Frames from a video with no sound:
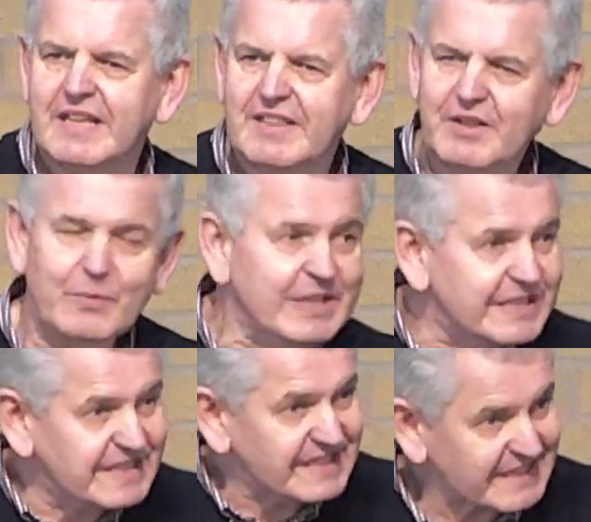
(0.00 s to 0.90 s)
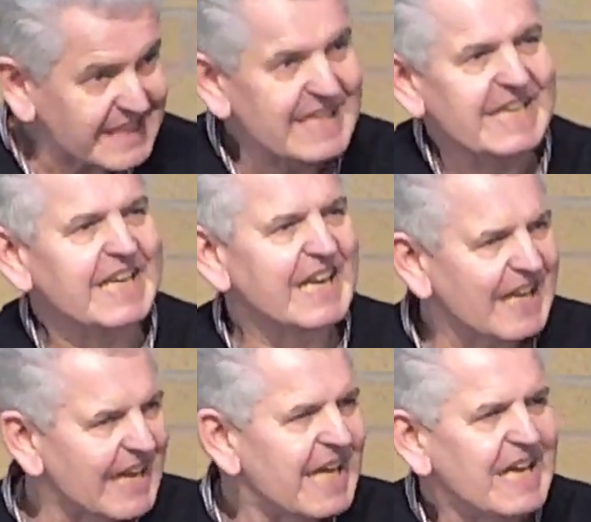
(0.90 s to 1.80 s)
that we see
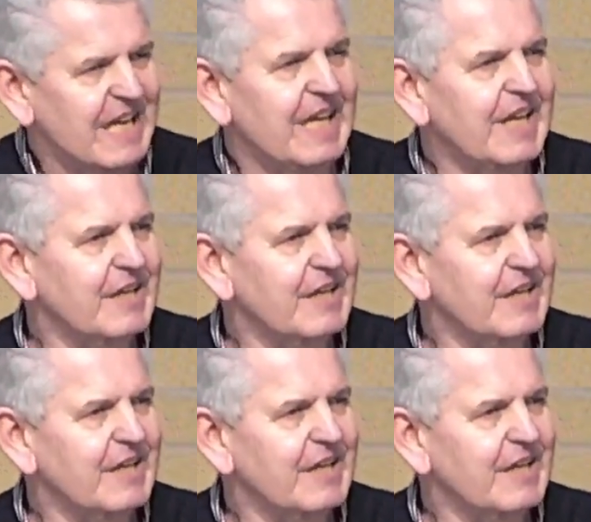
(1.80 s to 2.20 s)
clearly